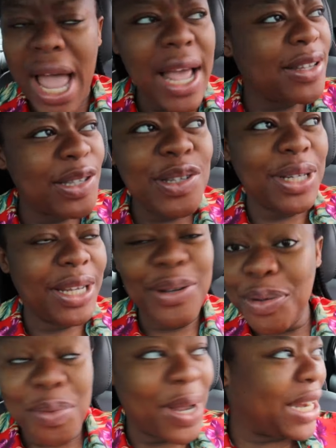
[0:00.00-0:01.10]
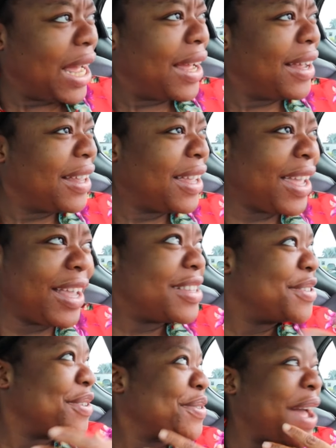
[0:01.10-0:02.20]
yeah it's still a good weather hey
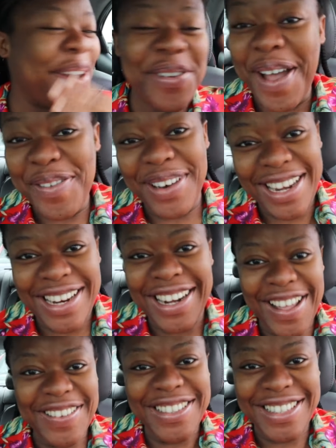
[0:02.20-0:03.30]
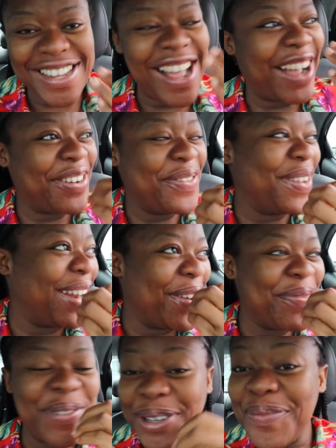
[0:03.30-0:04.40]
jesus i don't know i feel like the clouds are coming
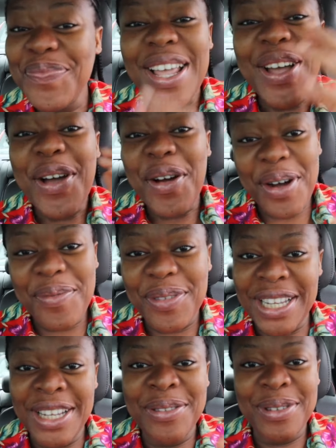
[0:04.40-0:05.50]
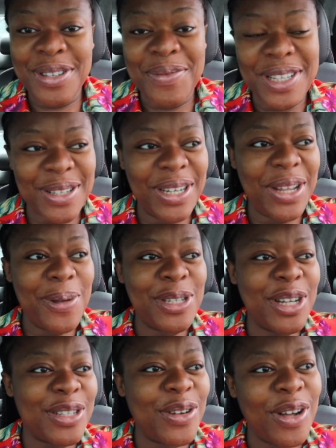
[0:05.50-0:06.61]
out but hopefully it will still be sunny we
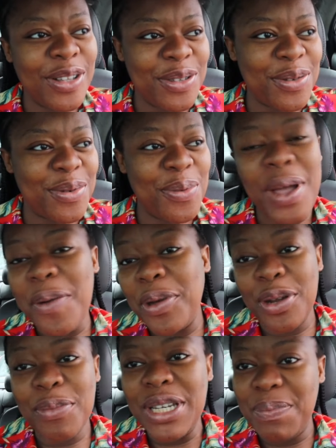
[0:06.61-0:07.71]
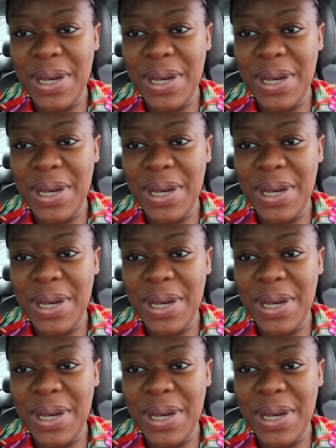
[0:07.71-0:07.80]
just got to where we normally